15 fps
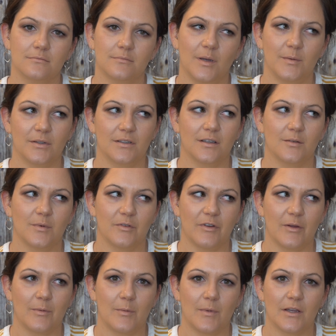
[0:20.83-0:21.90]
Maybe it's because my
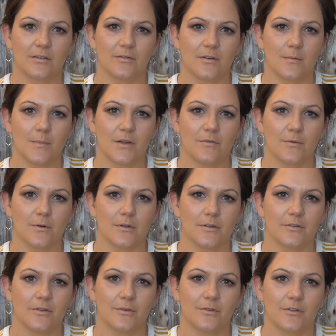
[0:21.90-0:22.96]
family makes fun of me for
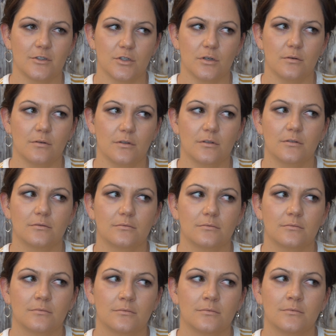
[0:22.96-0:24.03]
it, so it's a joke.
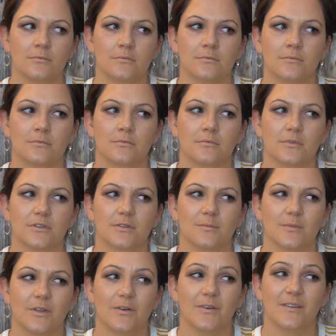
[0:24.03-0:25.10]
So
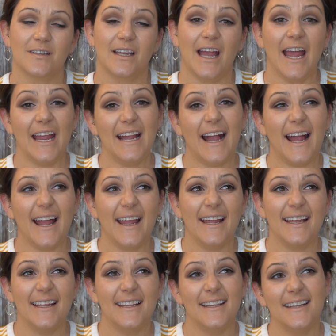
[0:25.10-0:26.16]
they're always like, hi
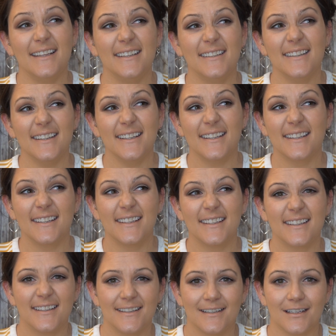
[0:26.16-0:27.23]
guys!
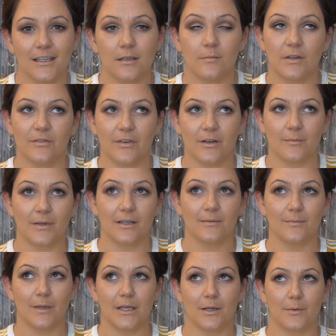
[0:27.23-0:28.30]
And make fun of me.
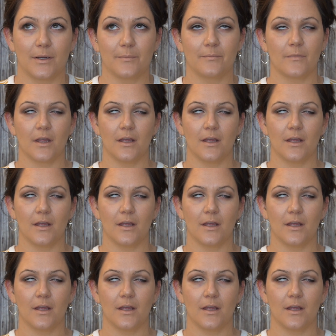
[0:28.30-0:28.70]
Anyway.